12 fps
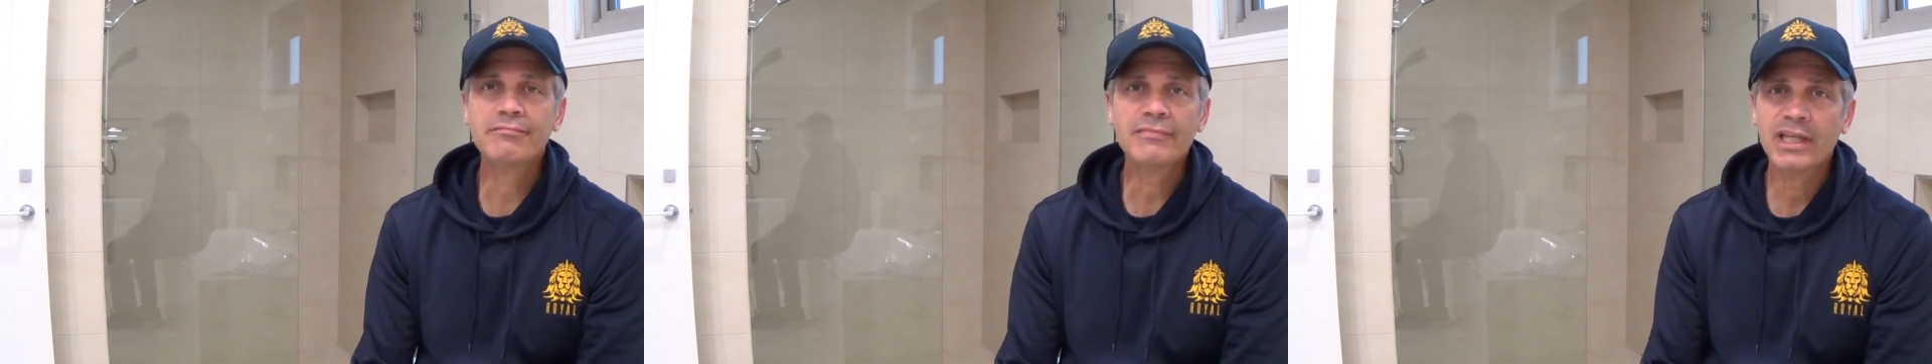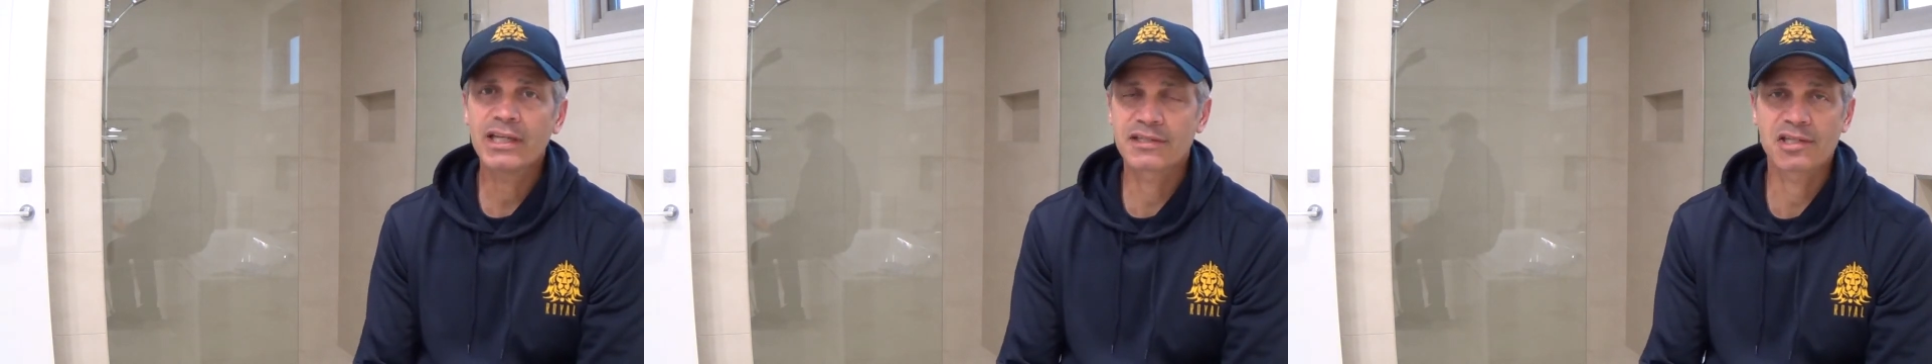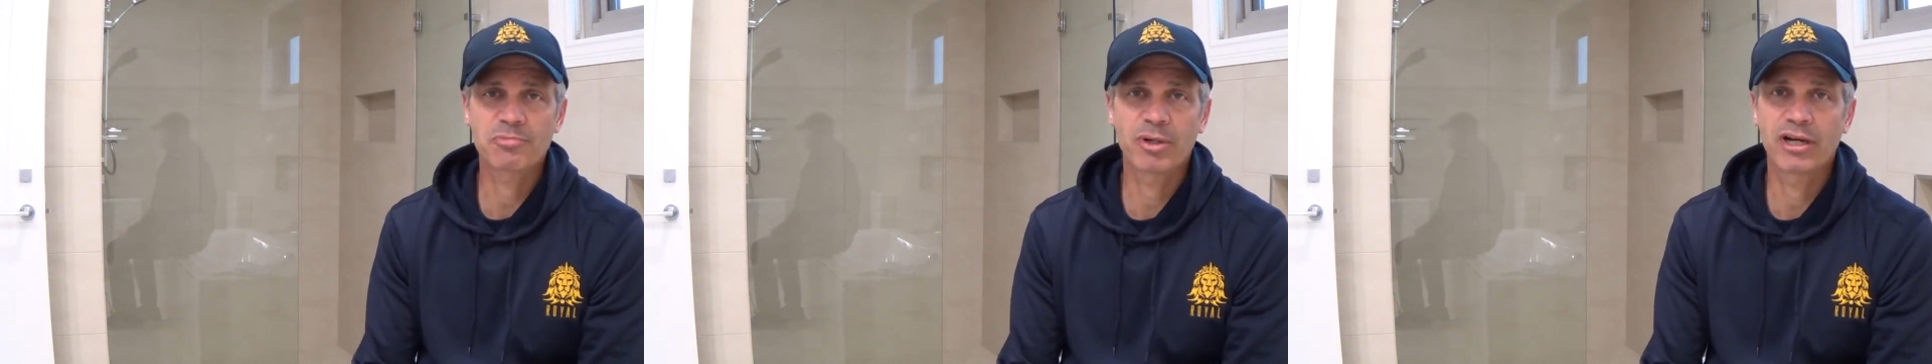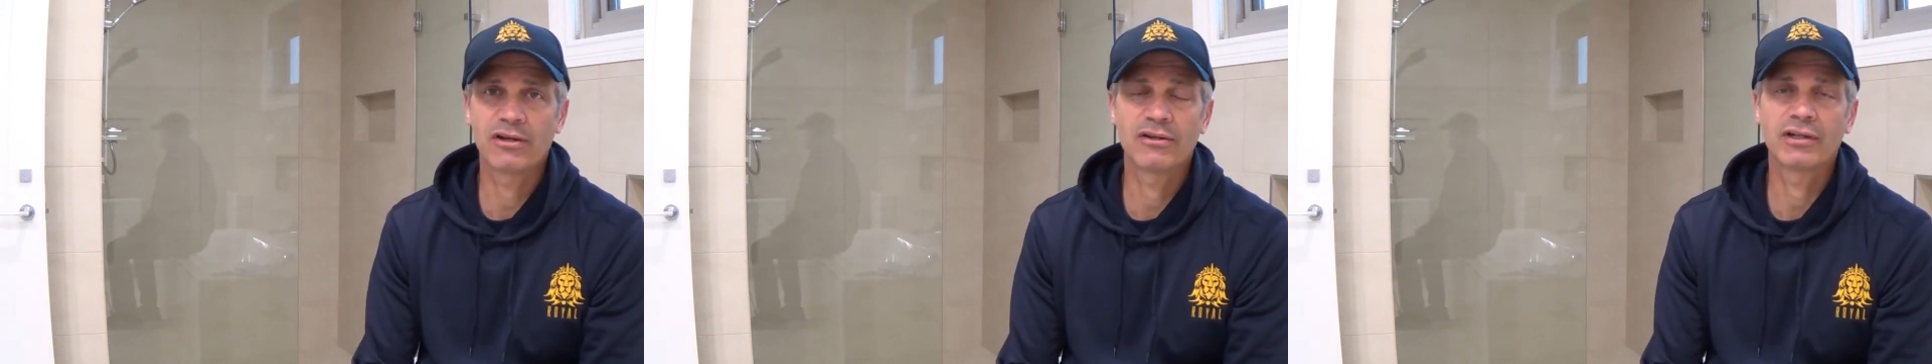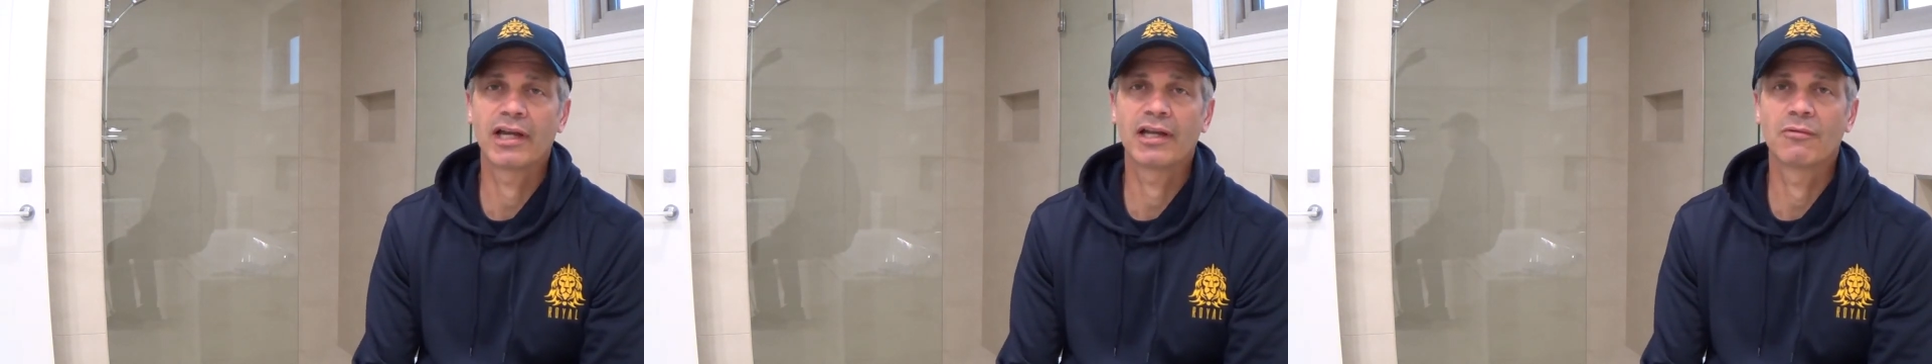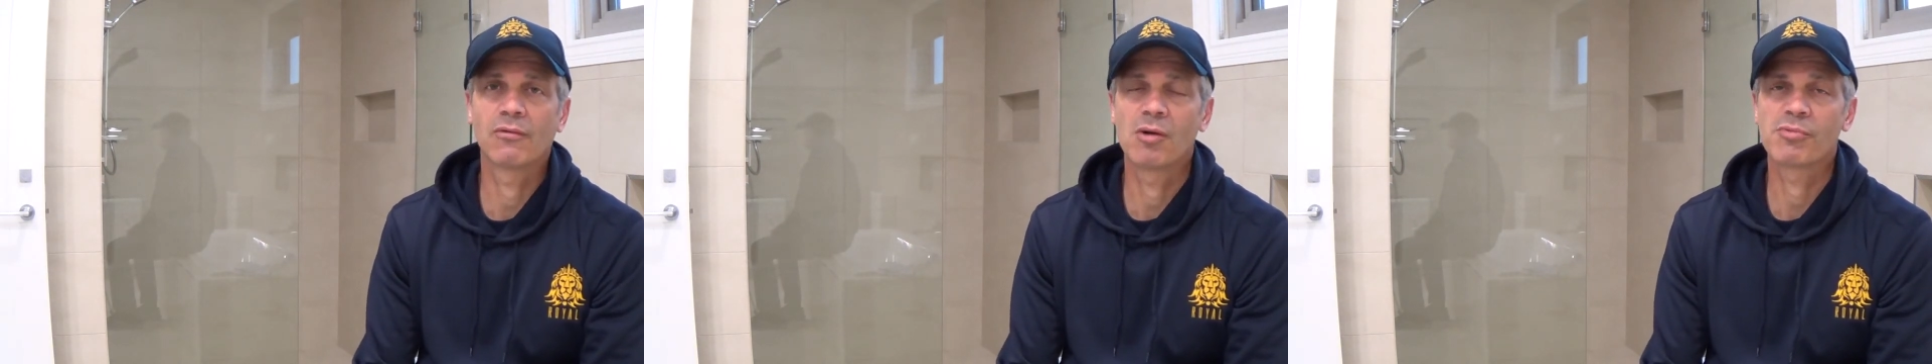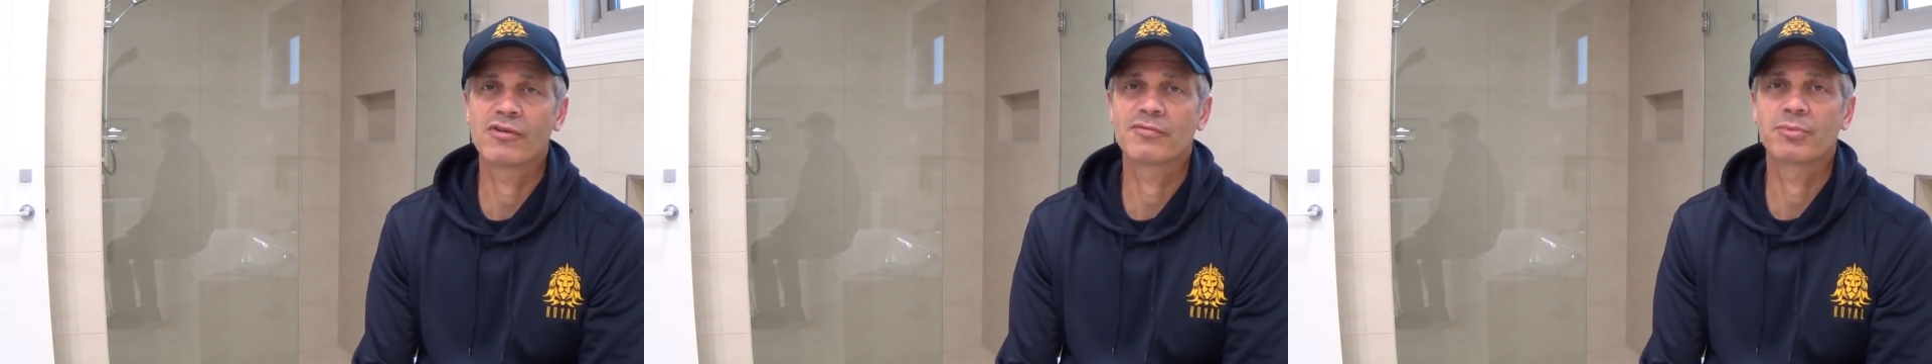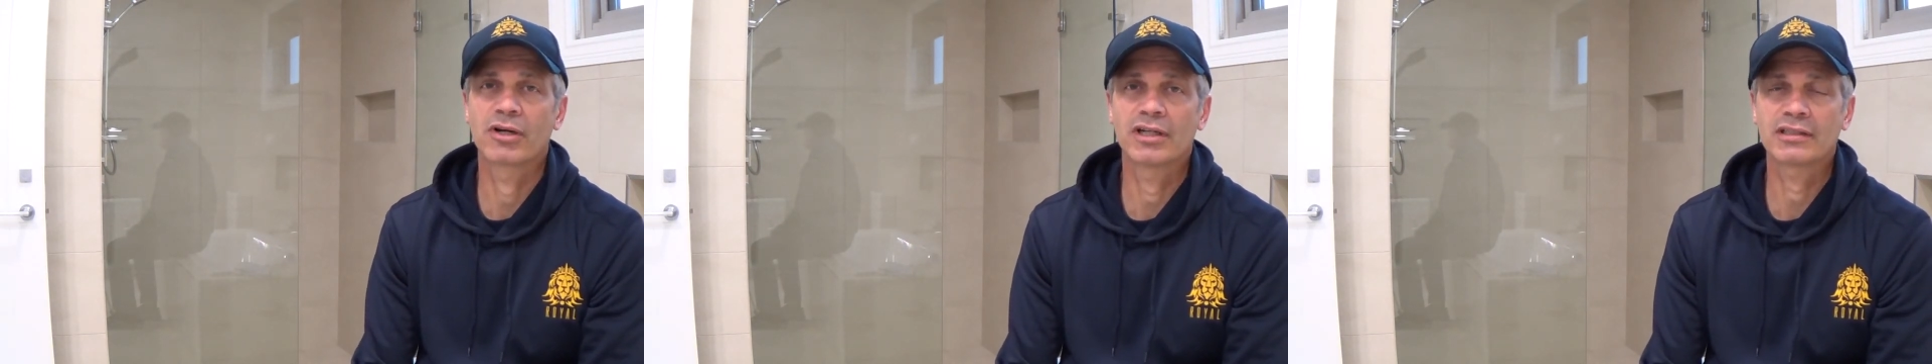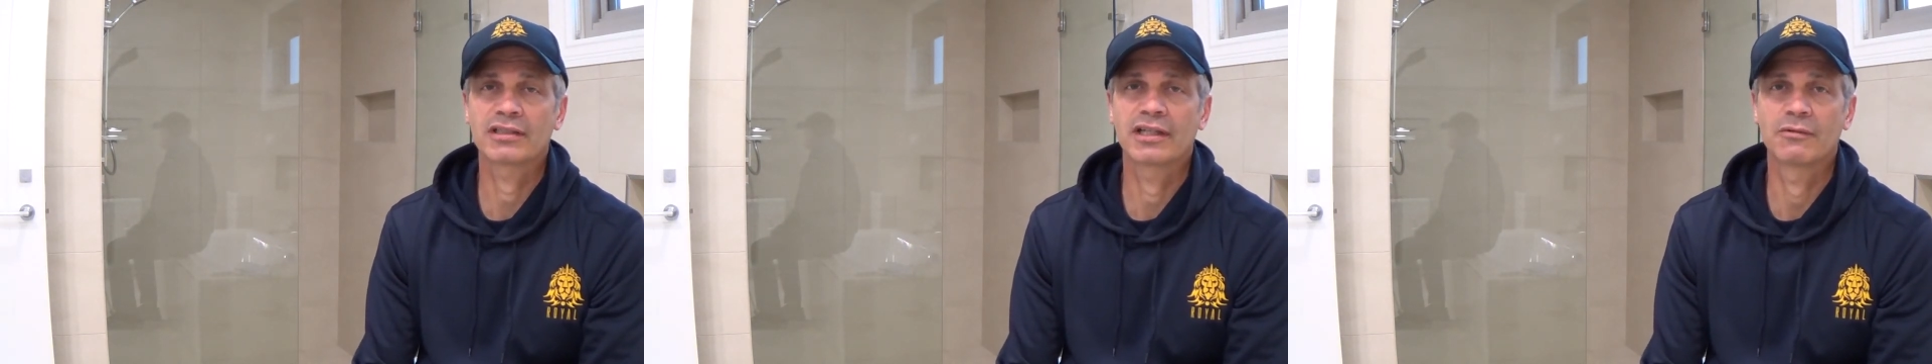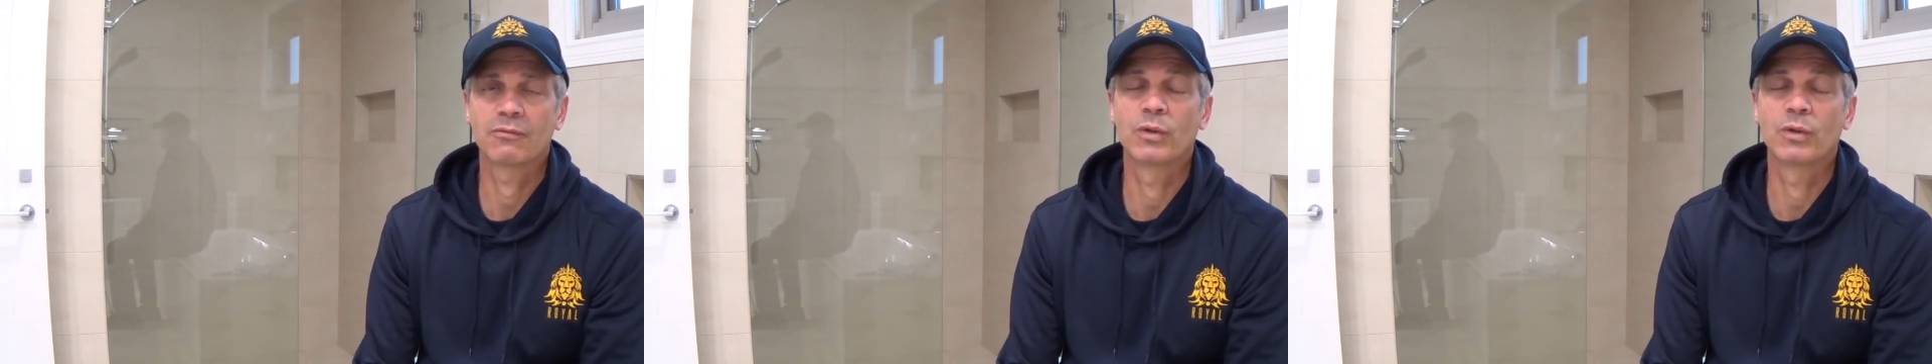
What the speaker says: It's a spray on and wipe off product and